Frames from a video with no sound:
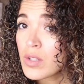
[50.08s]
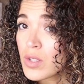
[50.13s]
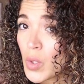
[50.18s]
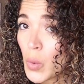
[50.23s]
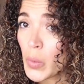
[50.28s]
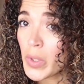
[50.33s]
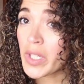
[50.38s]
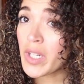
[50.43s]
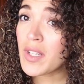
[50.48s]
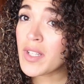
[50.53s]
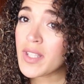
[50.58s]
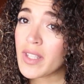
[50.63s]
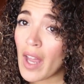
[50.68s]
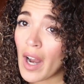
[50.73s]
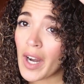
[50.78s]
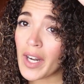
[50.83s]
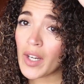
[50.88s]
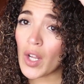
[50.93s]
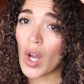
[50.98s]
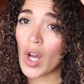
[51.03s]
So we're gonna
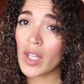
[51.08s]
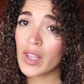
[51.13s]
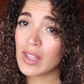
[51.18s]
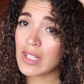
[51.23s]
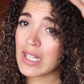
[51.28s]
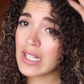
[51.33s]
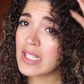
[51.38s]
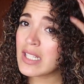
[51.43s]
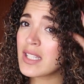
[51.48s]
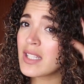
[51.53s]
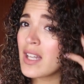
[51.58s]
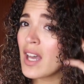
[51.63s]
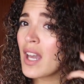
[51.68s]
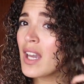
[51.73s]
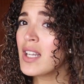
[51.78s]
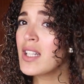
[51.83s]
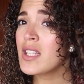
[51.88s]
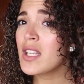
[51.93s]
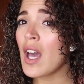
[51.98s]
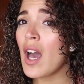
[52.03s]
start on this
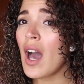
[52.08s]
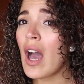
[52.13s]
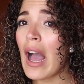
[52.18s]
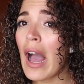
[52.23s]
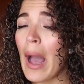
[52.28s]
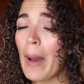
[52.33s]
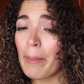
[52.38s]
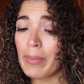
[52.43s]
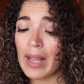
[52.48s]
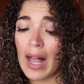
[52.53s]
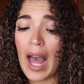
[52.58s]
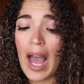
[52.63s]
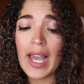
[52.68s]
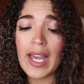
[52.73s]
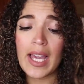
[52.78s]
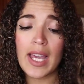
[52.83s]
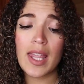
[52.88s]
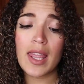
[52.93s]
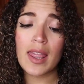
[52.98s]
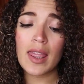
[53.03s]
side,
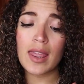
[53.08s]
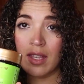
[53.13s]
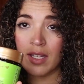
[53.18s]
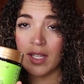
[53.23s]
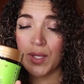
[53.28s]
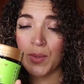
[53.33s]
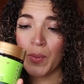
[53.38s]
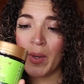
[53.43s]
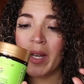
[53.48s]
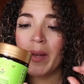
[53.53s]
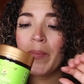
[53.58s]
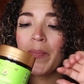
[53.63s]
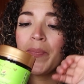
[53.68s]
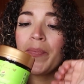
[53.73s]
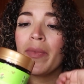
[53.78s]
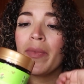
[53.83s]
applying this one.